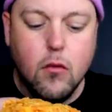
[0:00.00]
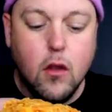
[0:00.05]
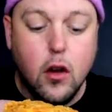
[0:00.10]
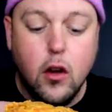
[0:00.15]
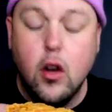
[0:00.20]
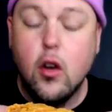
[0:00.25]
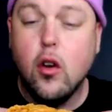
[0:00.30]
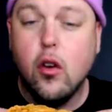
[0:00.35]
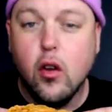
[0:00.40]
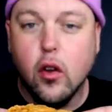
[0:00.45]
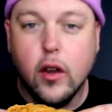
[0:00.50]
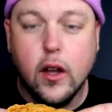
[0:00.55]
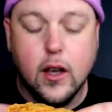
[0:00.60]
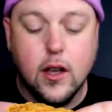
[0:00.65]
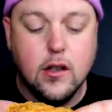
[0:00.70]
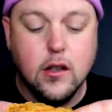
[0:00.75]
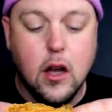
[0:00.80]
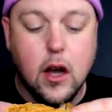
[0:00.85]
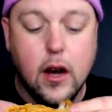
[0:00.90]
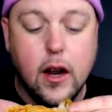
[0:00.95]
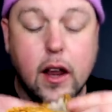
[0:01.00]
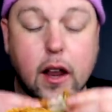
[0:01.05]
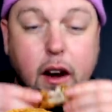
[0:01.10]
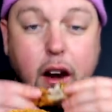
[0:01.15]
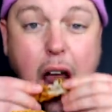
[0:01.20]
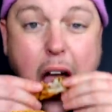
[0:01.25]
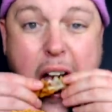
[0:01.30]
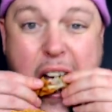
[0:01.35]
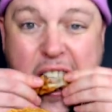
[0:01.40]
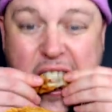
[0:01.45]
no, like, he's not
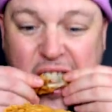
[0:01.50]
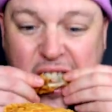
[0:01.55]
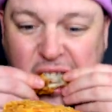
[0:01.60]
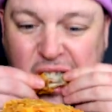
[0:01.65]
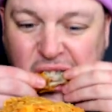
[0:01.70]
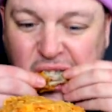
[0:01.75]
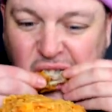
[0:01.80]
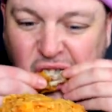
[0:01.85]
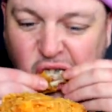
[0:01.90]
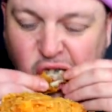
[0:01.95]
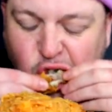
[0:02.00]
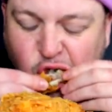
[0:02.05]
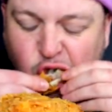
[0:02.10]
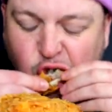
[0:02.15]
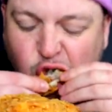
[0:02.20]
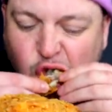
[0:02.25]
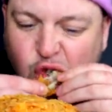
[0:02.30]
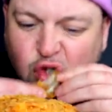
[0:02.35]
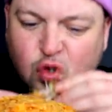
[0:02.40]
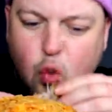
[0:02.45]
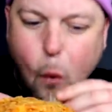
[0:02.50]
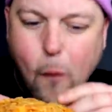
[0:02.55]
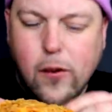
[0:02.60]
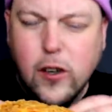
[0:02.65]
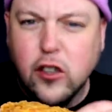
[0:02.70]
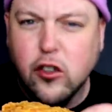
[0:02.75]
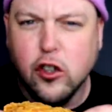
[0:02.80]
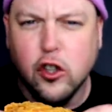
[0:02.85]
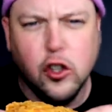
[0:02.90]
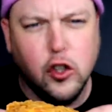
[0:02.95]
in.
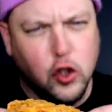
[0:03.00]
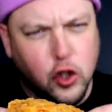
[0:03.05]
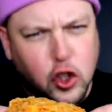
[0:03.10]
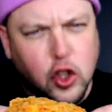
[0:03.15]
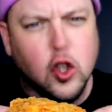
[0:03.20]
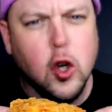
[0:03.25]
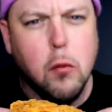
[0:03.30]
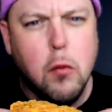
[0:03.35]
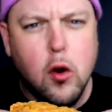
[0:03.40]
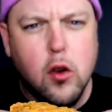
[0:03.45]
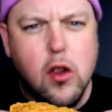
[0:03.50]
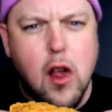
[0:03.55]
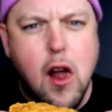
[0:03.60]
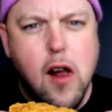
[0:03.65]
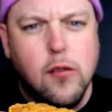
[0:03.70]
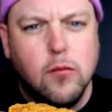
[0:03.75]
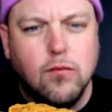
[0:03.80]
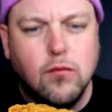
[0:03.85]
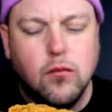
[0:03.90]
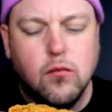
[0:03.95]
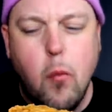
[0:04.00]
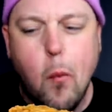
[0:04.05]
He's like, are you sure about that?